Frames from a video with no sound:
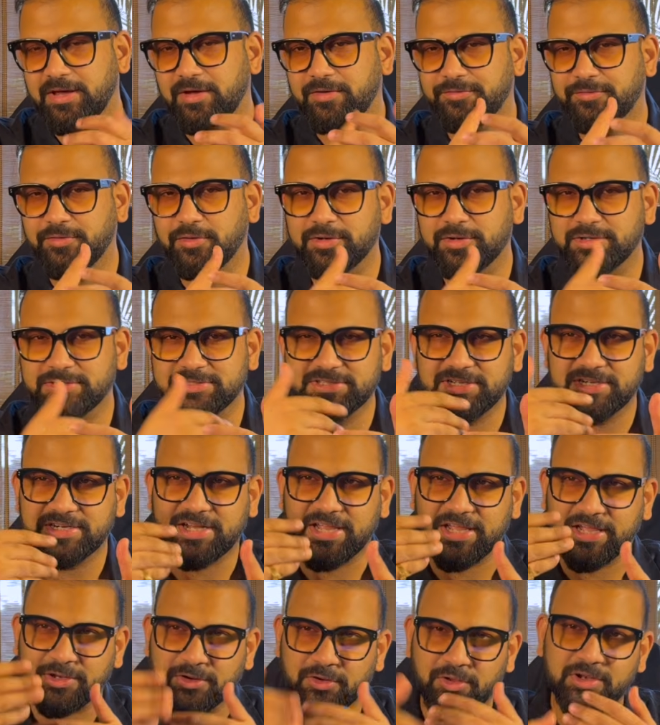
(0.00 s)
Of course, the
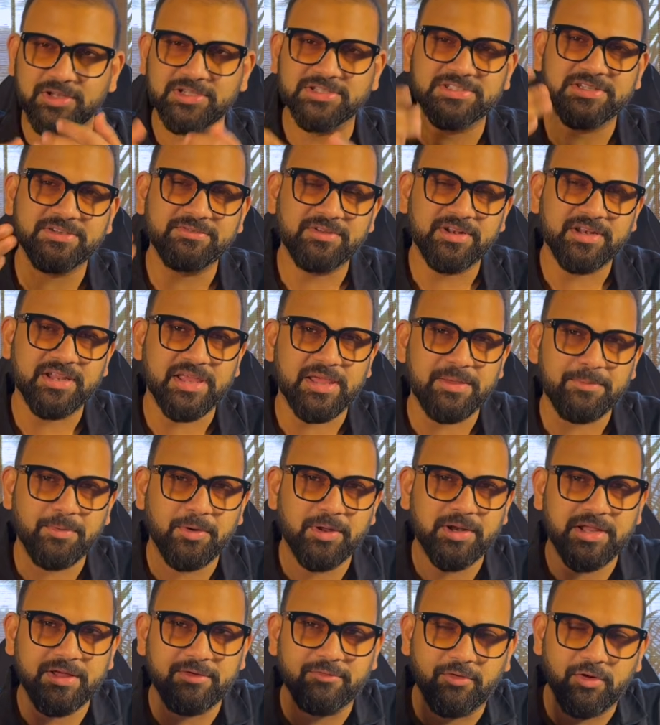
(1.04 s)
technology will keep
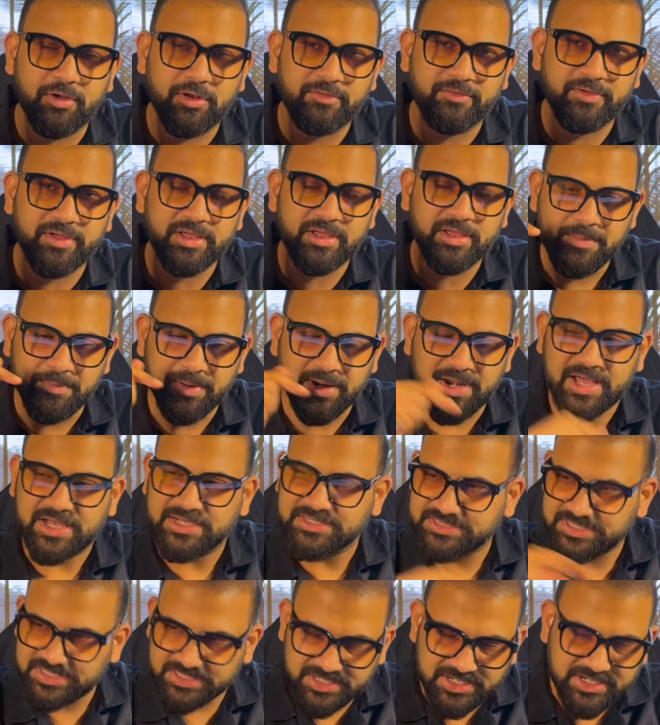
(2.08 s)
on evolving, but I
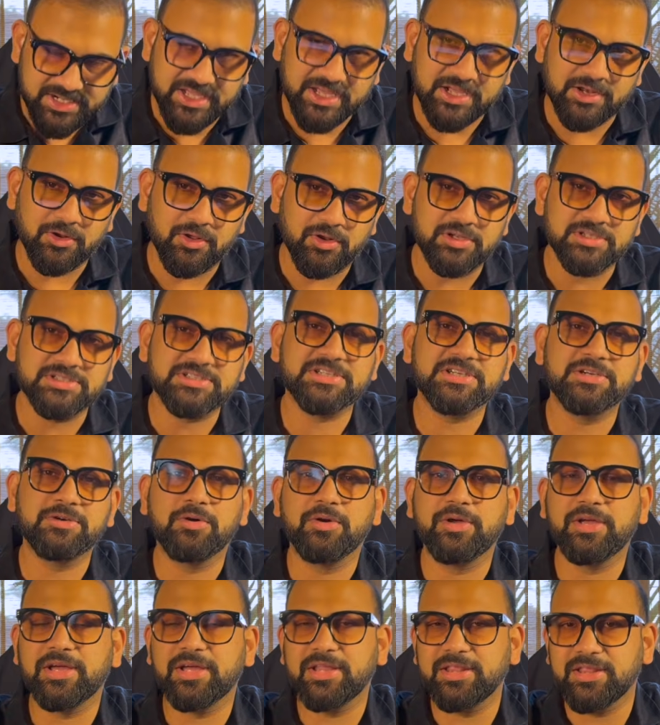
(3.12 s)
see the technology
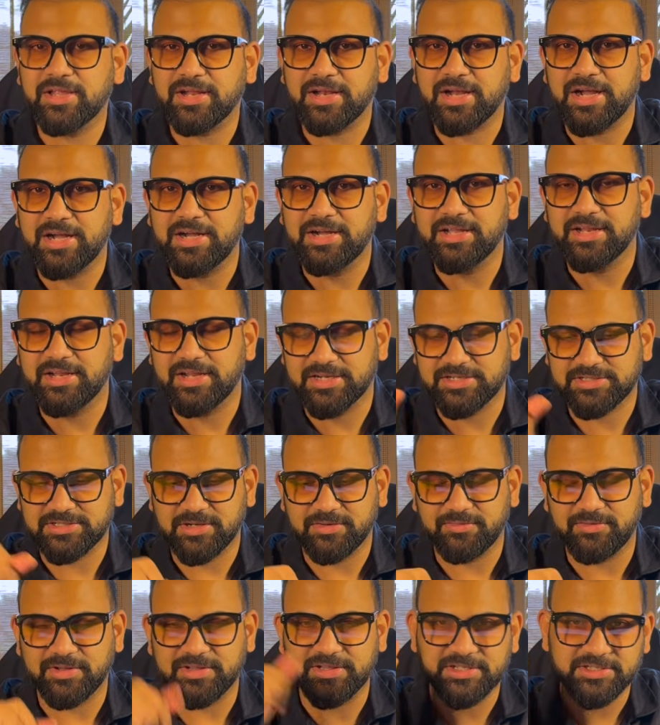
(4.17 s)
going in the right
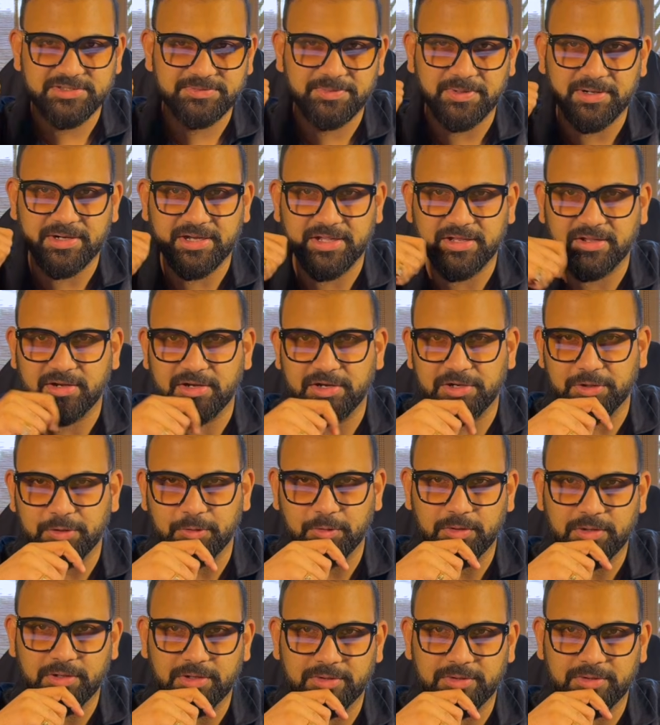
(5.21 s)
direction with this particular tool.